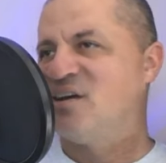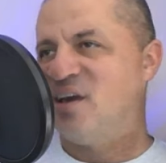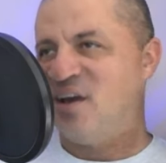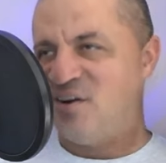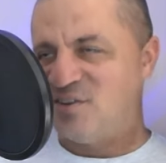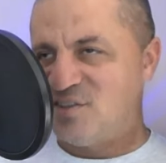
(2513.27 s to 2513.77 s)

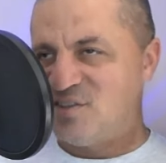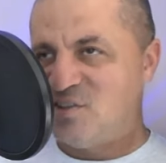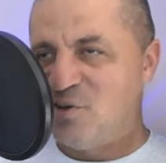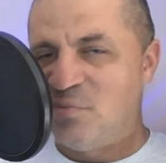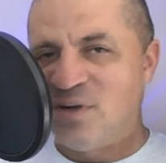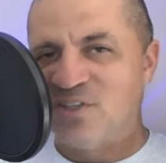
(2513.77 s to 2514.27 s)
cares
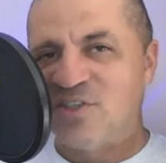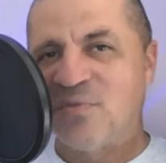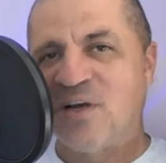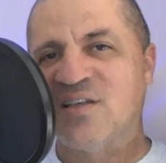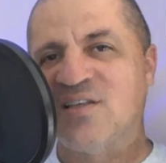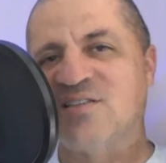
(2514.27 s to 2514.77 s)
too much
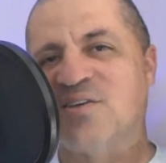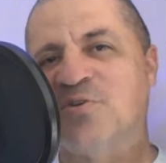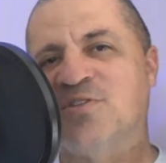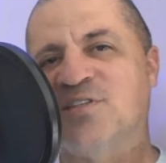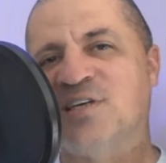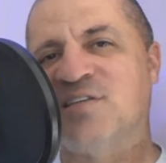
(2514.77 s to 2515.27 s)
about these little
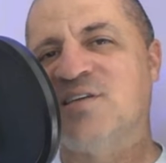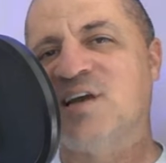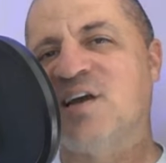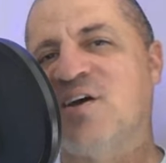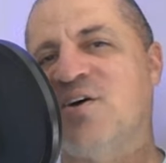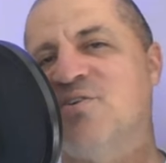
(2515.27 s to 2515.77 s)

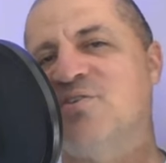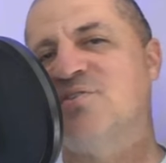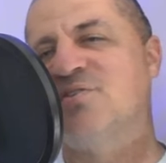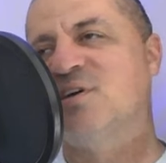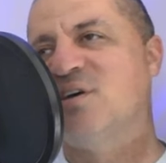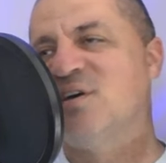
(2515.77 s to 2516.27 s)
details.